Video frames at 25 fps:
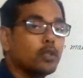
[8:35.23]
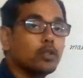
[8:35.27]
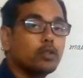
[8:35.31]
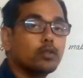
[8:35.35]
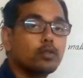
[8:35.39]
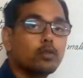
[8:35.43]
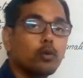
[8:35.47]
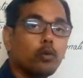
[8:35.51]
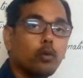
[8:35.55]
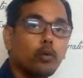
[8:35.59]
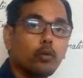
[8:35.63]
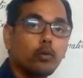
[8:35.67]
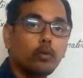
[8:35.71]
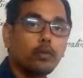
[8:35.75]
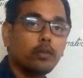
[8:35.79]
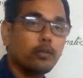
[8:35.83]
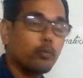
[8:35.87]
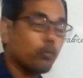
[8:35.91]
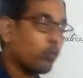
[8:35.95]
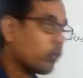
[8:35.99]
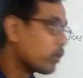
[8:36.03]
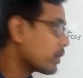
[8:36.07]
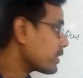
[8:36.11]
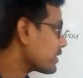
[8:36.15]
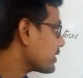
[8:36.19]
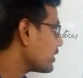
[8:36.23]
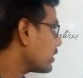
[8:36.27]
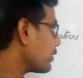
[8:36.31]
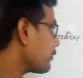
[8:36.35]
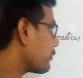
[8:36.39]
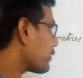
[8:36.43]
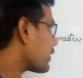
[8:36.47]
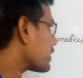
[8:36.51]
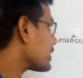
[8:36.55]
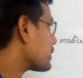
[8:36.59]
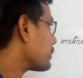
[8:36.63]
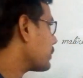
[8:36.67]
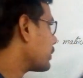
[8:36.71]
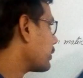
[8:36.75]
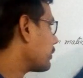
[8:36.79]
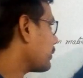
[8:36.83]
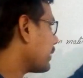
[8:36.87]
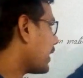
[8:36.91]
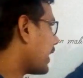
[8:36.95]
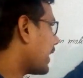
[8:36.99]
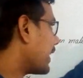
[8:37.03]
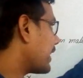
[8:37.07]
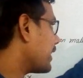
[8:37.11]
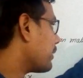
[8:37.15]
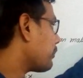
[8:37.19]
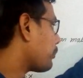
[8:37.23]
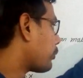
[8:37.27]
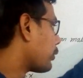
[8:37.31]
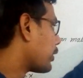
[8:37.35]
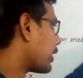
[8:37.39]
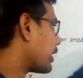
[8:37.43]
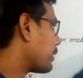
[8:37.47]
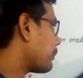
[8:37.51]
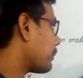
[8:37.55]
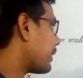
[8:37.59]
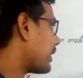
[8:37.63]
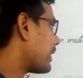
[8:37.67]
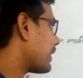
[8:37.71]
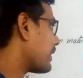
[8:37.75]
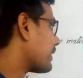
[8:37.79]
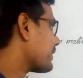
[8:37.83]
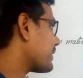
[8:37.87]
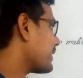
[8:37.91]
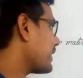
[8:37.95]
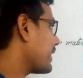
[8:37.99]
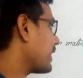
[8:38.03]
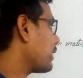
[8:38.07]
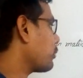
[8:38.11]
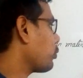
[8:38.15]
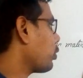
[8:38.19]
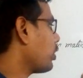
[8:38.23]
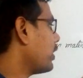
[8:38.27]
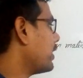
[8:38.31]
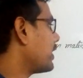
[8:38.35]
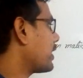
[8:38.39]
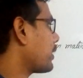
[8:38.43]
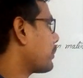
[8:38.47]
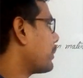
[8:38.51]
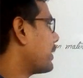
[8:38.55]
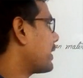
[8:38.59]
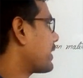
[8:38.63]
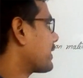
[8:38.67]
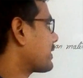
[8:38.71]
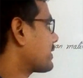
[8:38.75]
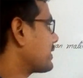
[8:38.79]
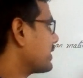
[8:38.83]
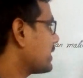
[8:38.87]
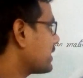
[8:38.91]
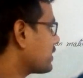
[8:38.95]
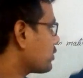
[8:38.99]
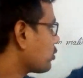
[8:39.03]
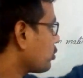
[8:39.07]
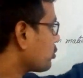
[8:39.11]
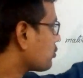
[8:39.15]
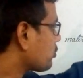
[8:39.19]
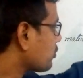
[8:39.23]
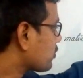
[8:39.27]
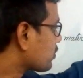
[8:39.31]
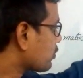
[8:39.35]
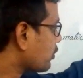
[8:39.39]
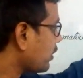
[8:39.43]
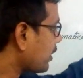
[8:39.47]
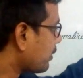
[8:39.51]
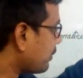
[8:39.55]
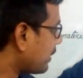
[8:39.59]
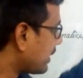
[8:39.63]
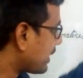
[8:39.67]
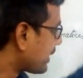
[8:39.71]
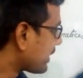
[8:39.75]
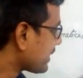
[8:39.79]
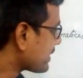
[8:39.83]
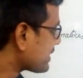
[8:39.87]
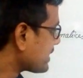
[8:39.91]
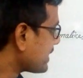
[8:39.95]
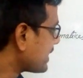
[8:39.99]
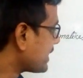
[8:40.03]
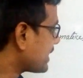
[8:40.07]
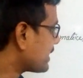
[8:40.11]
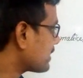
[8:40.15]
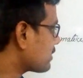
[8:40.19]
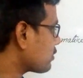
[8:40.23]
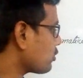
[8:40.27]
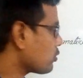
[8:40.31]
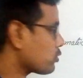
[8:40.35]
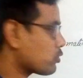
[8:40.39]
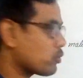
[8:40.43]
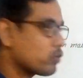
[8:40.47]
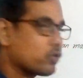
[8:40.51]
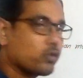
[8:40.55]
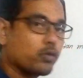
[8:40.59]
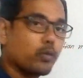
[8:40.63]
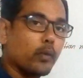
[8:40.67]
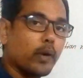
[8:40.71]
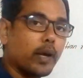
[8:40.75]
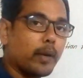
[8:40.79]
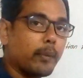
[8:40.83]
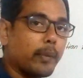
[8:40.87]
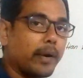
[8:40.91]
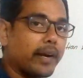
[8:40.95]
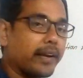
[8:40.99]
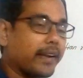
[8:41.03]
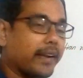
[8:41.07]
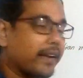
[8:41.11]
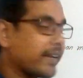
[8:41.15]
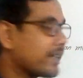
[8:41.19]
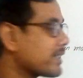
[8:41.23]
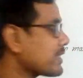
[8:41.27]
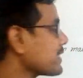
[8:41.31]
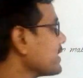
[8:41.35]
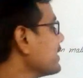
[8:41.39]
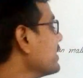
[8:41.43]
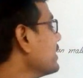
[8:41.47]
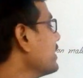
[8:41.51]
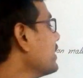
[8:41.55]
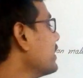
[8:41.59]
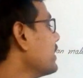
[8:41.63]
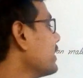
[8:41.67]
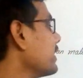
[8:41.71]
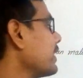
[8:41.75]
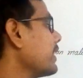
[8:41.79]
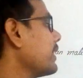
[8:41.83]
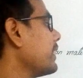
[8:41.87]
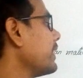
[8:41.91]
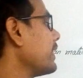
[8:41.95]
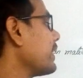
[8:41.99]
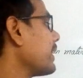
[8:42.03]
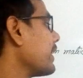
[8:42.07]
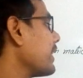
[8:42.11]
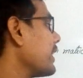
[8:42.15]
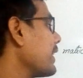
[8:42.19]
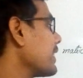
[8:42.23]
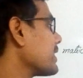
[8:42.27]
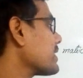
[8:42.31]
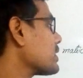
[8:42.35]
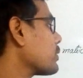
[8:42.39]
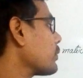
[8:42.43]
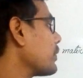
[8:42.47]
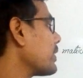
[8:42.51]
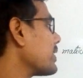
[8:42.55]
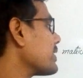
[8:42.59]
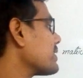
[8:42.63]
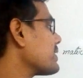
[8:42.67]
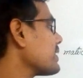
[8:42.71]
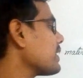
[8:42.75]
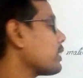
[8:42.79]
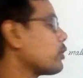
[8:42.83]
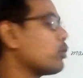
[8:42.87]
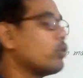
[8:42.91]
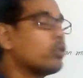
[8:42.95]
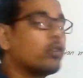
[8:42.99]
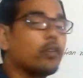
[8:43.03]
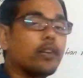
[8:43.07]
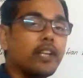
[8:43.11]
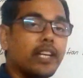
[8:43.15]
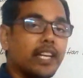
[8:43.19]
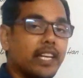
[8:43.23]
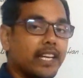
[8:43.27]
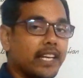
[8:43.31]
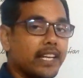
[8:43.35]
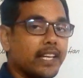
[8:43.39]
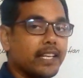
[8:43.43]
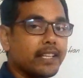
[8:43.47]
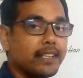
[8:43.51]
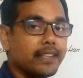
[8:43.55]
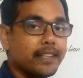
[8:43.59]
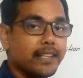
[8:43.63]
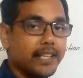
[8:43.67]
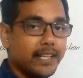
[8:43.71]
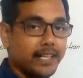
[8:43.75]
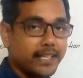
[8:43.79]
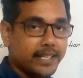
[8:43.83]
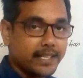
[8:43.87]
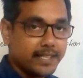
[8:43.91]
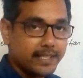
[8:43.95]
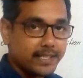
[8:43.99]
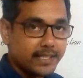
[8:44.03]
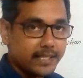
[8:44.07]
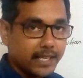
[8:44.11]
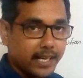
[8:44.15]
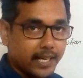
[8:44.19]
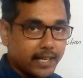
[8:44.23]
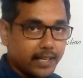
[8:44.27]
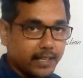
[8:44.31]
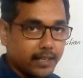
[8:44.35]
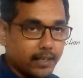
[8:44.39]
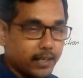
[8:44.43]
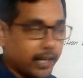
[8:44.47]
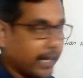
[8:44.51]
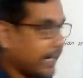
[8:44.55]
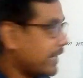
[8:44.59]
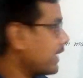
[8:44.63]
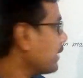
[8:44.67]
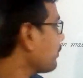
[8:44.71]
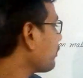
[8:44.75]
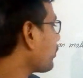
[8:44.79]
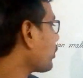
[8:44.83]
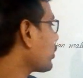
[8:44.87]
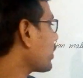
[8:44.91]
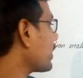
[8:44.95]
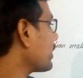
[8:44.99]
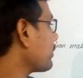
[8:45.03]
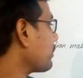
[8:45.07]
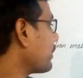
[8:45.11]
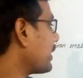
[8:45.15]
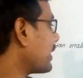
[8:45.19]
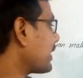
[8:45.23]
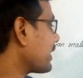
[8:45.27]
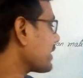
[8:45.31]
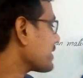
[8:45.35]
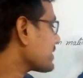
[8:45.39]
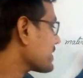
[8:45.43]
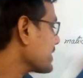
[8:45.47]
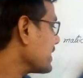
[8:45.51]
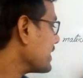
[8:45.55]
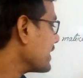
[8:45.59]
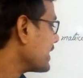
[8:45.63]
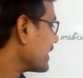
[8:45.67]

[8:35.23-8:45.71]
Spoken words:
So what is the difference between idempotent matrix and involuntary matrix? It is also square matrix, it is also square matrix. Here A square is equal to A, then it is idempotent matrix.